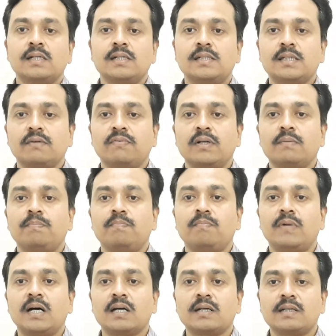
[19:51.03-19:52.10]
develop
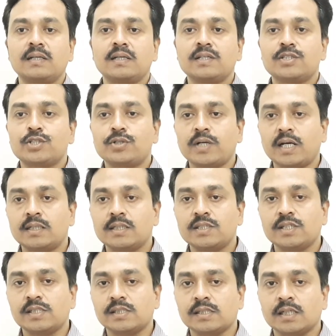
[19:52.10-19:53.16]
marketing
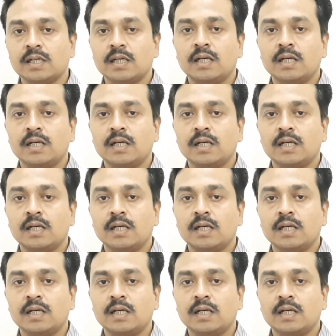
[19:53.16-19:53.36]
strategies